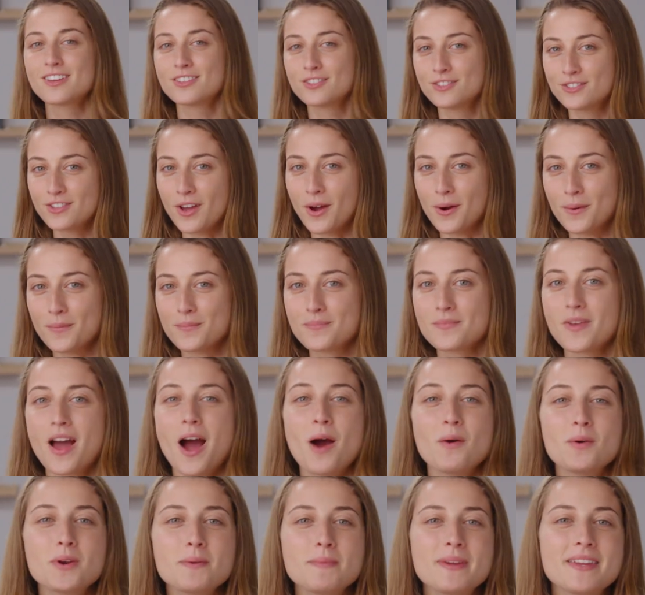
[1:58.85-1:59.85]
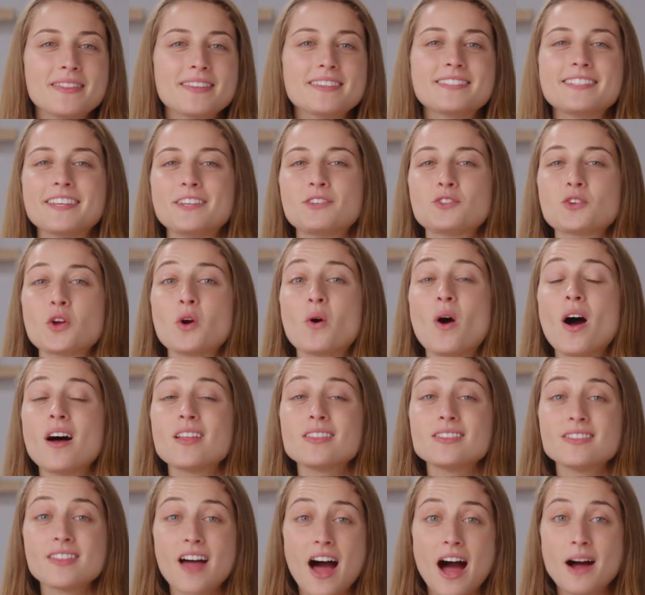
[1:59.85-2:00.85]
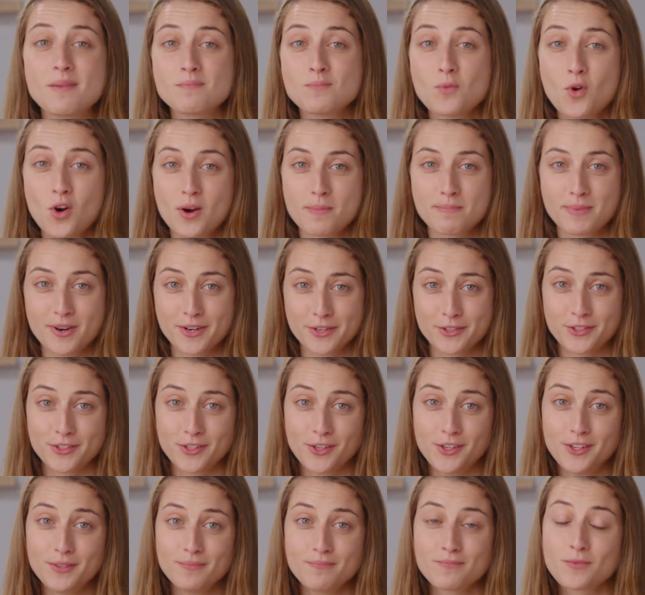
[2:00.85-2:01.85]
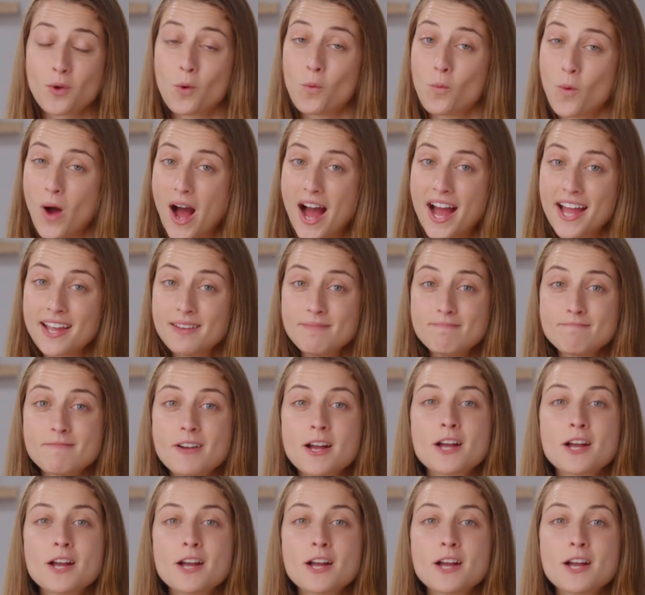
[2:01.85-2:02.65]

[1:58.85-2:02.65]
So, I want to make this intro a lot more personal. Why?